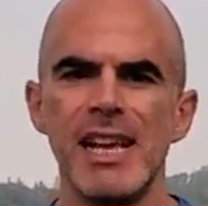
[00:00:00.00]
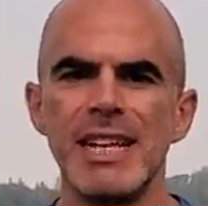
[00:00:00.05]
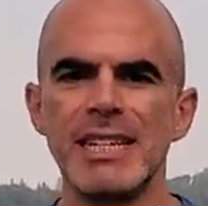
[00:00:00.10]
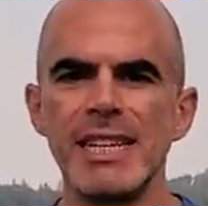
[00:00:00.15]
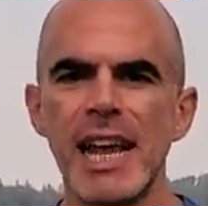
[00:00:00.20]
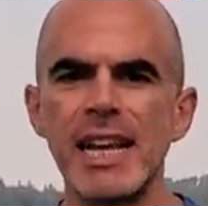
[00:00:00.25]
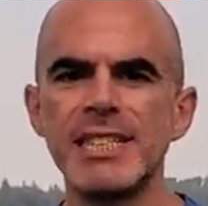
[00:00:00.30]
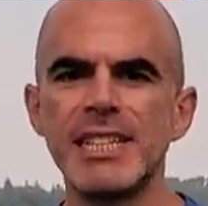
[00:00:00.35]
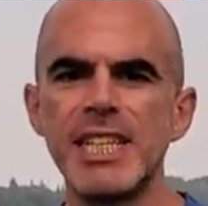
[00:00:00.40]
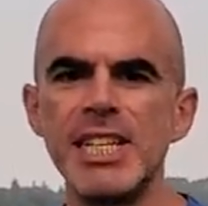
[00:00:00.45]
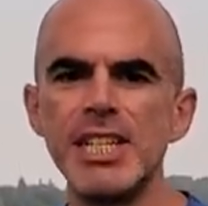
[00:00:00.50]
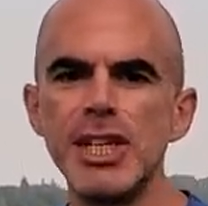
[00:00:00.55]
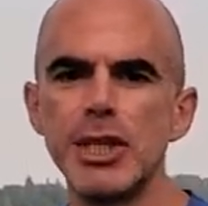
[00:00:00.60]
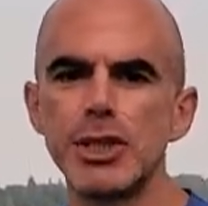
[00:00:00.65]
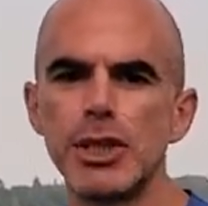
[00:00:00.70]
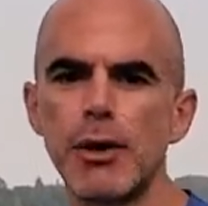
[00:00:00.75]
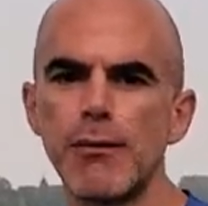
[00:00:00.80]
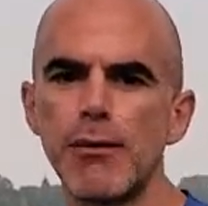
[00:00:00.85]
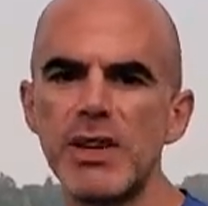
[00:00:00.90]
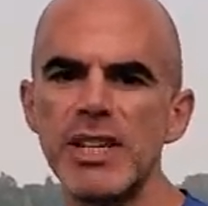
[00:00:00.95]
19
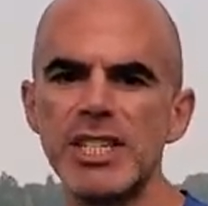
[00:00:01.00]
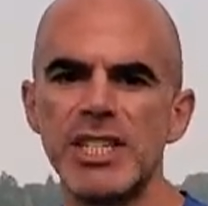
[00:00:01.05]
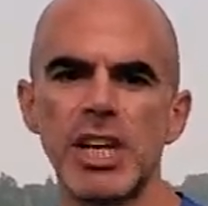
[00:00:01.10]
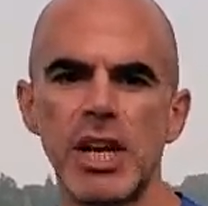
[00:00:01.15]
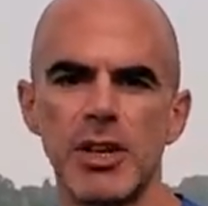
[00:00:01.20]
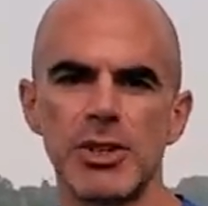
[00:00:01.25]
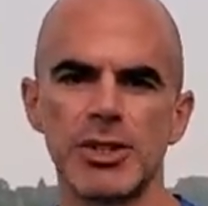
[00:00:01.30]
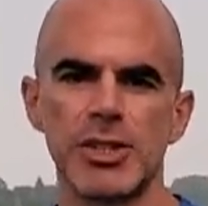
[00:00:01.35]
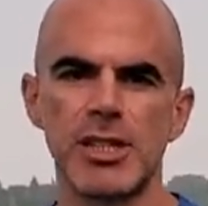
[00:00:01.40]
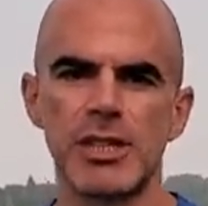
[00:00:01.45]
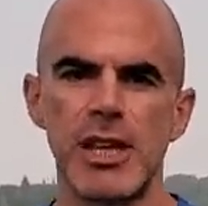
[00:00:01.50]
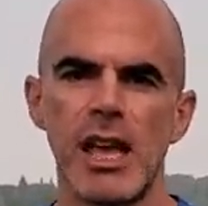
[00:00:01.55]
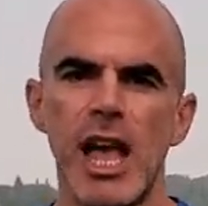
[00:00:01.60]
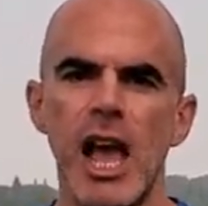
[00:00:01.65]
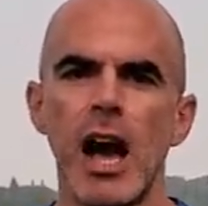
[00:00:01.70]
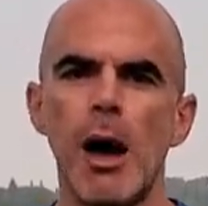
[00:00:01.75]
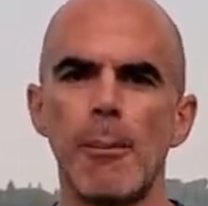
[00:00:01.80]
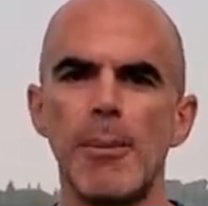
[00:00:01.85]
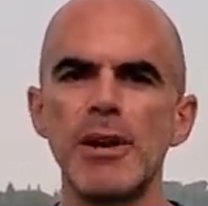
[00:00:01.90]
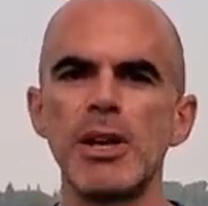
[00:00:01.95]
years of results,
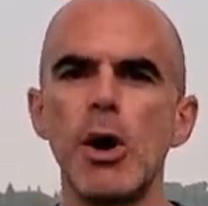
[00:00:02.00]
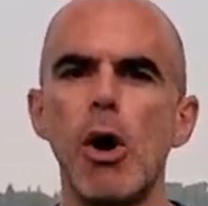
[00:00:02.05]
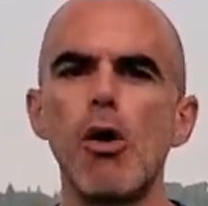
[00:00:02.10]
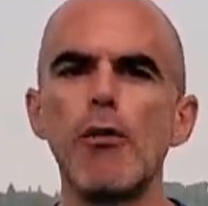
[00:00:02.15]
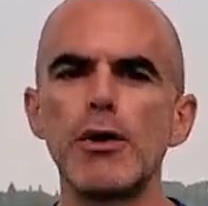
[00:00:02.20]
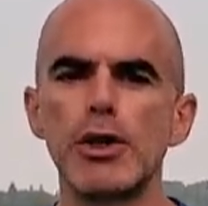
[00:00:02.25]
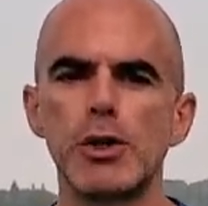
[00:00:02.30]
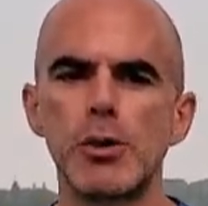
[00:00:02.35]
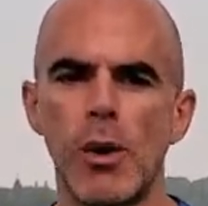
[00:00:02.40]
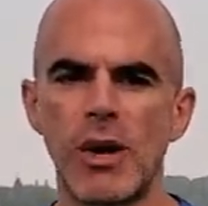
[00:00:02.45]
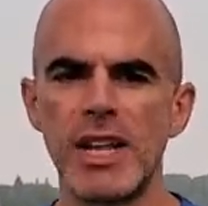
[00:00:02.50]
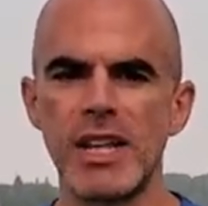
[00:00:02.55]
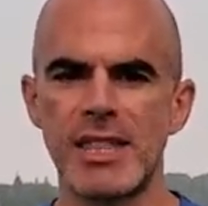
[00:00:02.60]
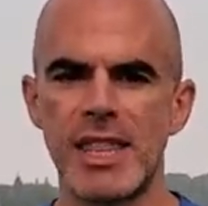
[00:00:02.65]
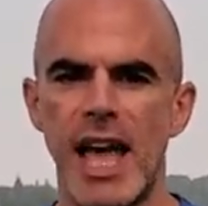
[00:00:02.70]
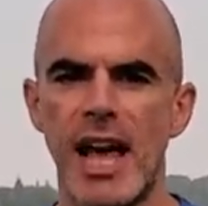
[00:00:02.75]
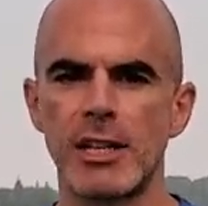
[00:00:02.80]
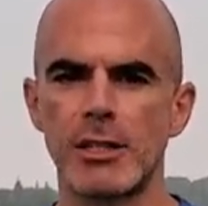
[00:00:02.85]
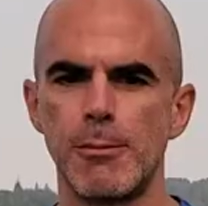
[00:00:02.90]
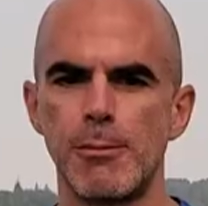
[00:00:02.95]
helping over
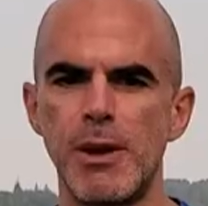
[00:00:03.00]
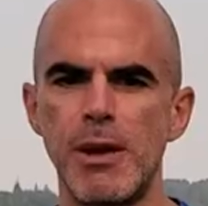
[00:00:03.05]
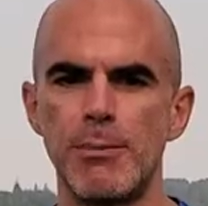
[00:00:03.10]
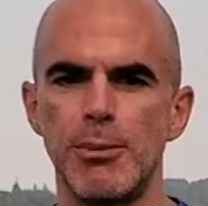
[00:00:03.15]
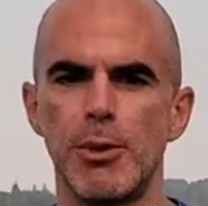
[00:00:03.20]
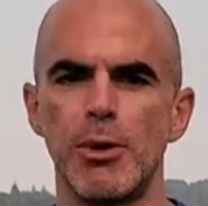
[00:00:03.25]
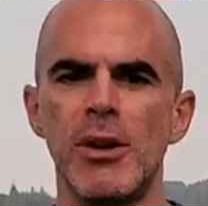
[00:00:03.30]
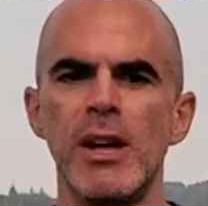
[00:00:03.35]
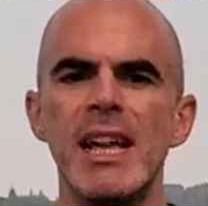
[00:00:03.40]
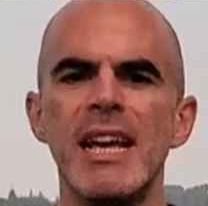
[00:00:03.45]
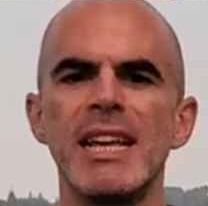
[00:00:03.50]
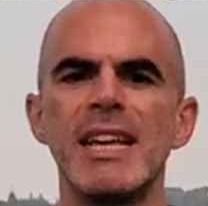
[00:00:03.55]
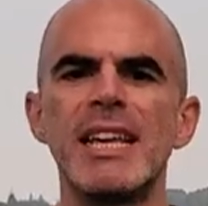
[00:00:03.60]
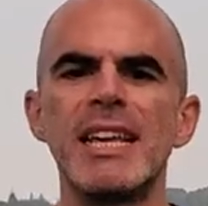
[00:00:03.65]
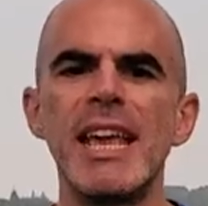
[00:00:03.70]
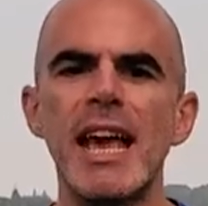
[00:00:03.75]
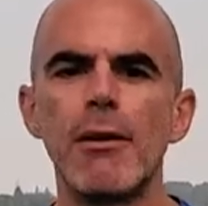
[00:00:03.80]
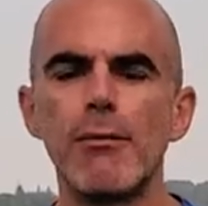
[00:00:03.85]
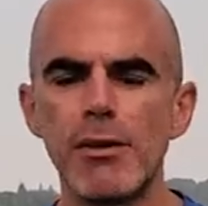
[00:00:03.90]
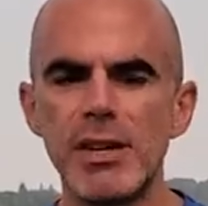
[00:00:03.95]
20,000 people
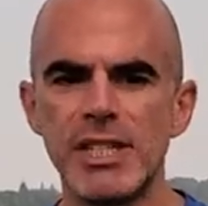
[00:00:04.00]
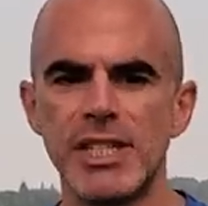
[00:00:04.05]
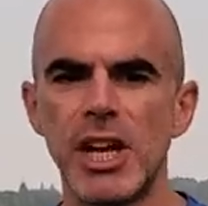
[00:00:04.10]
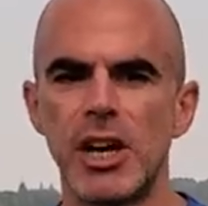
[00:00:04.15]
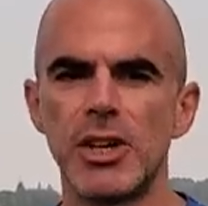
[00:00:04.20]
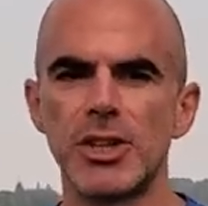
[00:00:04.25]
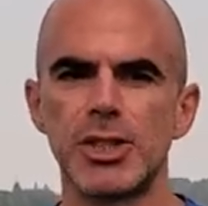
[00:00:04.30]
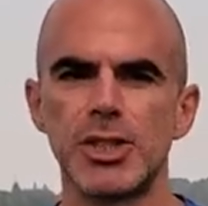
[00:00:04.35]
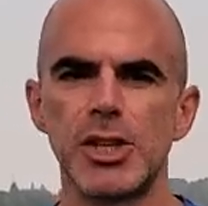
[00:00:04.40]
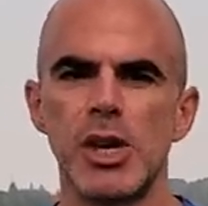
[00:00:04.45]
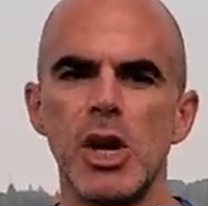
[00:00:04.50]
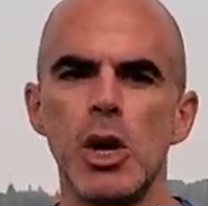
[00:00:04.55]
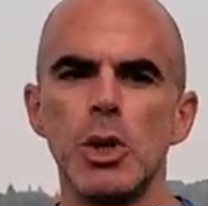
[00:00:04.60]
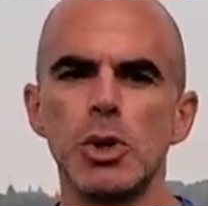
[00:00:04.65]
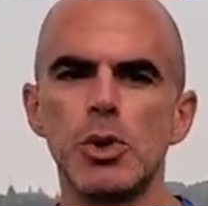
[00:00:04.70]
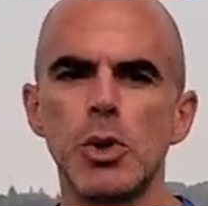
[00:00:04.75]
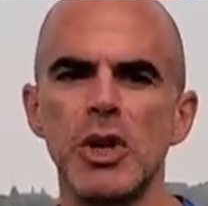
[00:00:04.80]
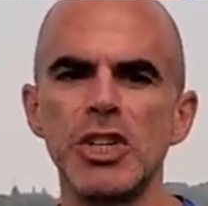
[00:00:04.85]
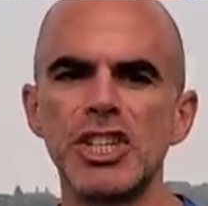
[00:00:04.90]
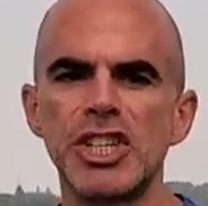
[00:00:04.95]
get results
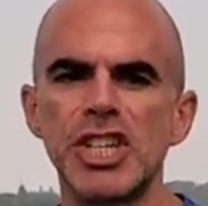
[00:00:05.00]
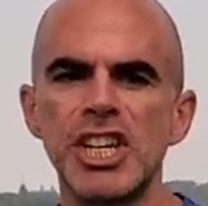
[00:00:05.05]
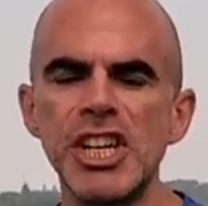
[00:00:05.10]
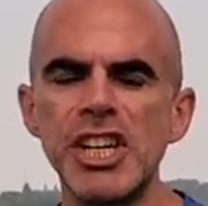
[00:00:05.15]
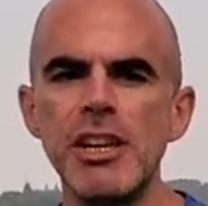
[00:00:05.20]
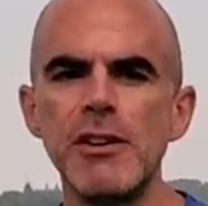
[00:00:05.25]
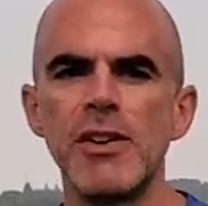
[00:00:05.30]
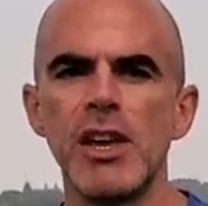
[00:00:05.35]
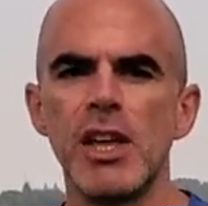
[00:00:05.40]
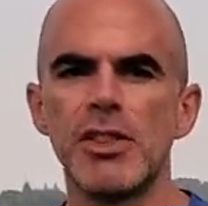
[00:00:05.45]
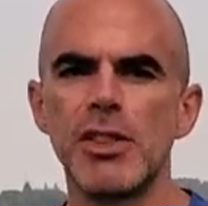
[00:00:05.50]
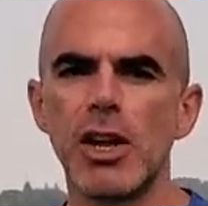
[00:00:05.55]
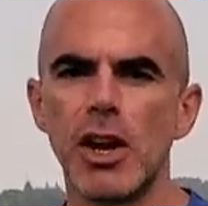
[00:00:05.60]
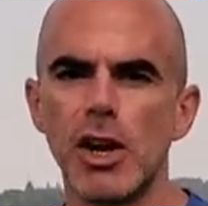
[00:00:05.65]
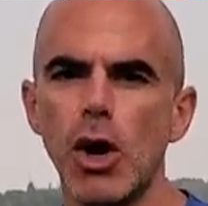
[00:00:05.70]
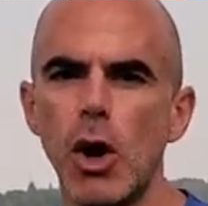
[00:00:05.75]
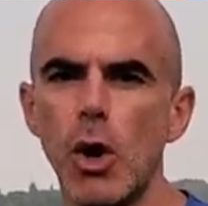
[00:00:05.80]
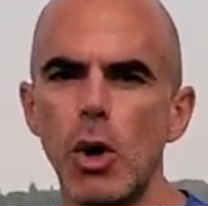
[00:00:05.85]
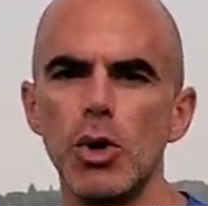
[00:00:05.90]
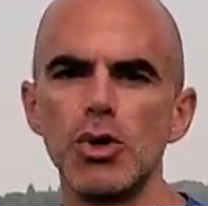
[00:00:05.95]
to achieve their
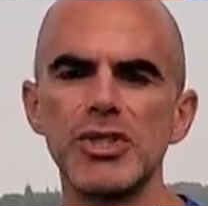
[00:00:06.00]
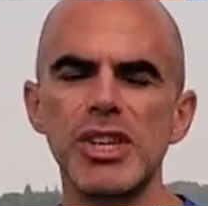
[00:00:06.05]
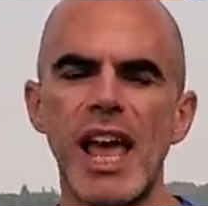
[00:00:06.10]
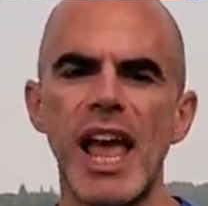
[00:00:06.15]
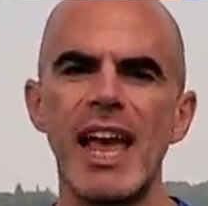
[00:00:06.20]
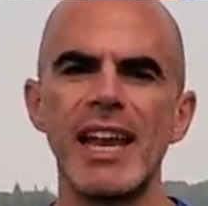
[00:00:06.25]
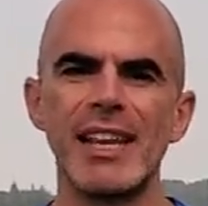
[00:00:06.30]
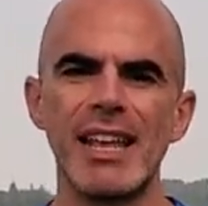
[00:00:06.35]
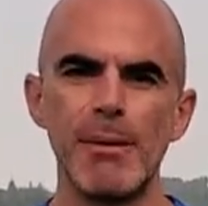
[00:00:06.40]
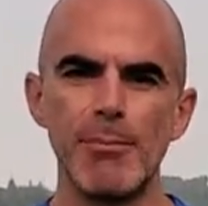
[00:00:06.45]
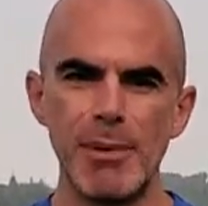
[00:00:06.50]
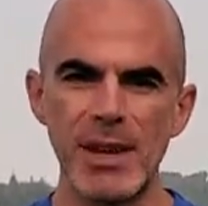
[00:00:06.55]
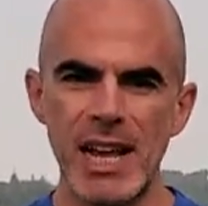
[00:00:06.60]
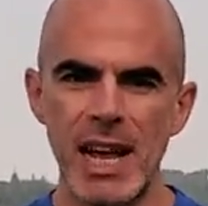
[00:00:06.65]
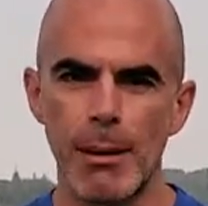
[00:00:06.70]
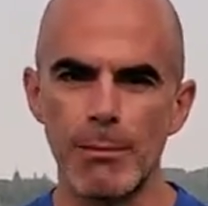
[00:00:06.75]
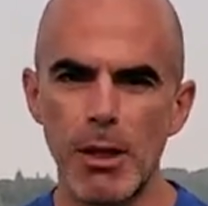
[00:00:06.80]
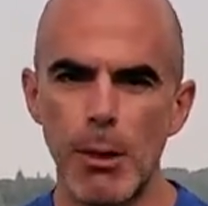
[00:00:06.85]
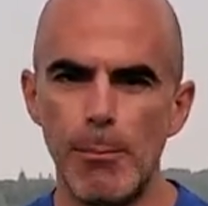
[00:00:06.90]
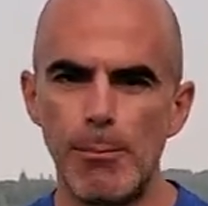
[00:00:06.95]
goals and
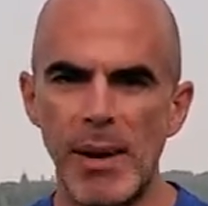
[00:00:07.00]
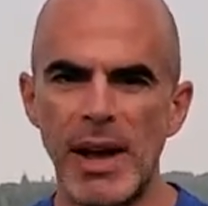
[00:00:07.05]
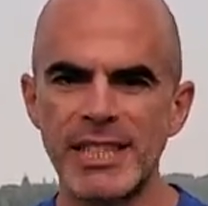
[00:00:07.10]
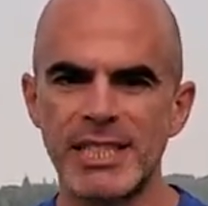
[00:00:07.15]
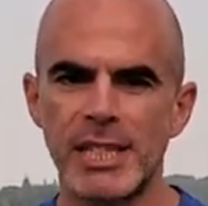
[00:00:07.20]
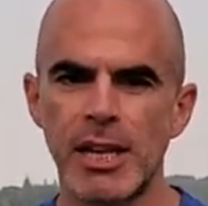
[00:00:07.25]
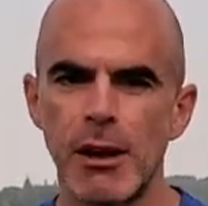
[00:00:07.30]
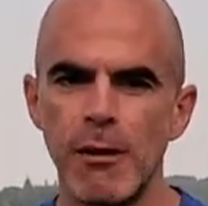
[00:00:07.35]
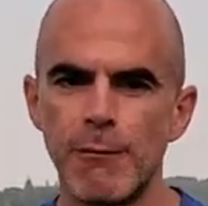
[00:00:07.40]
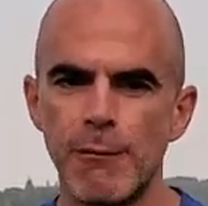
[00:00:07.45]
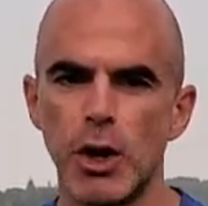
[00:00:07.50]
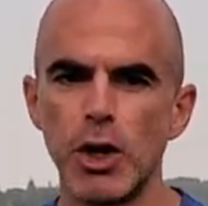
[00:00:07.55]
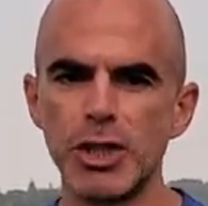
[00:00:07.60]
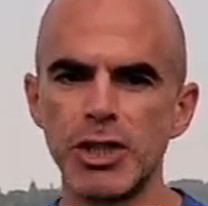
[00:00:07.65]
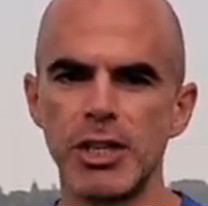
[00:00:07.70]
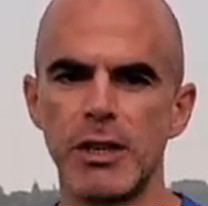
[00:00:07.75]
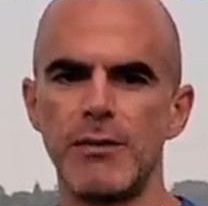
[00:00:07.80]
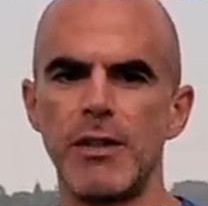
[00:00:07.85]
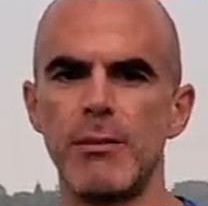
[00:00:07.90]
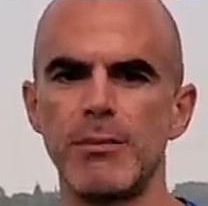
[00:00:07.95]
become the best
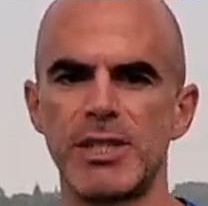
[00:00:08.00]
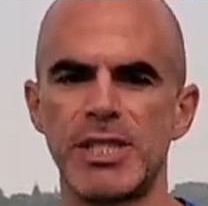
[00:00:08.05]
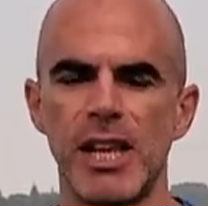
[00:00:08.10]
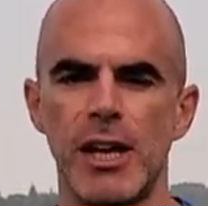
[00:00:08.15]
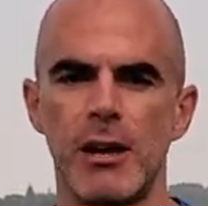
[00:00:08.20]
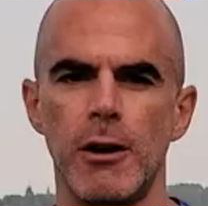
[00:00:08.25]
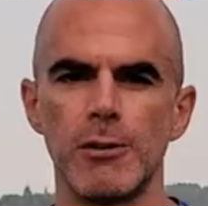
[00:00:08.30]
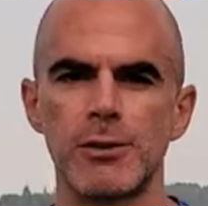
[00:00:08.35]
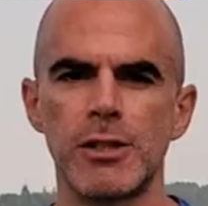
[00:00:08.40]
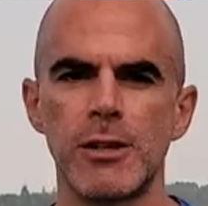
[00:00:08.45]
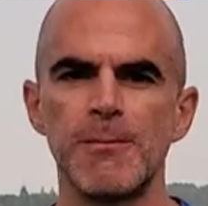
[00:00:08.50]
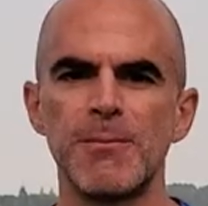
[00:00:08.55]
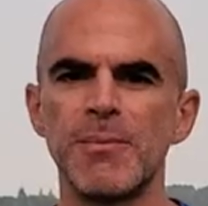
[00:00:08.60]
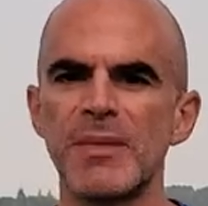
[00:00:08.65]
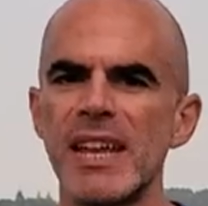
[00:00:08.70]
version of themselves.